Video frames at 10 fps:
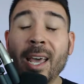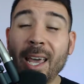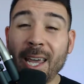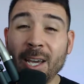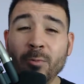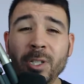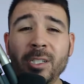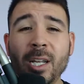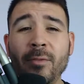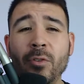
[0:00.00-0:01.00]
and we
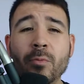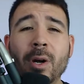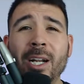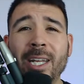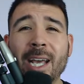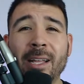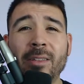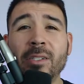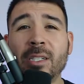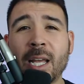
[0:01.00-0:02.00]
save you money at
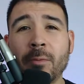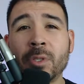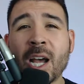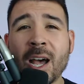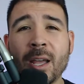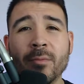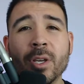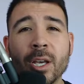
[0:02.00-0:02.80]
the same time.